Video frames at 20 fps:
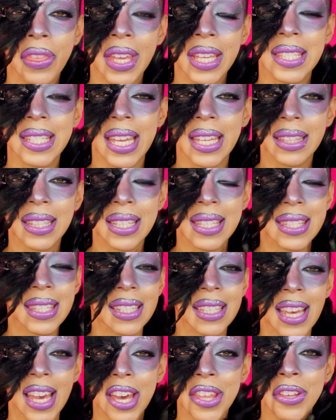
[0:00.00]
things like this
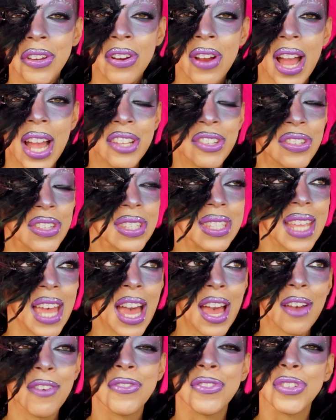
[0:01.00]
together. I just
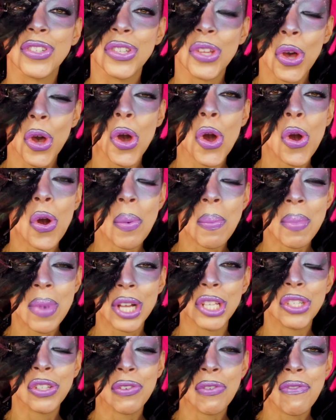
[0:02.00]
have so
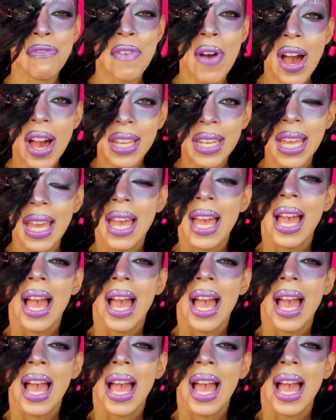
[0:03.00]
much fun.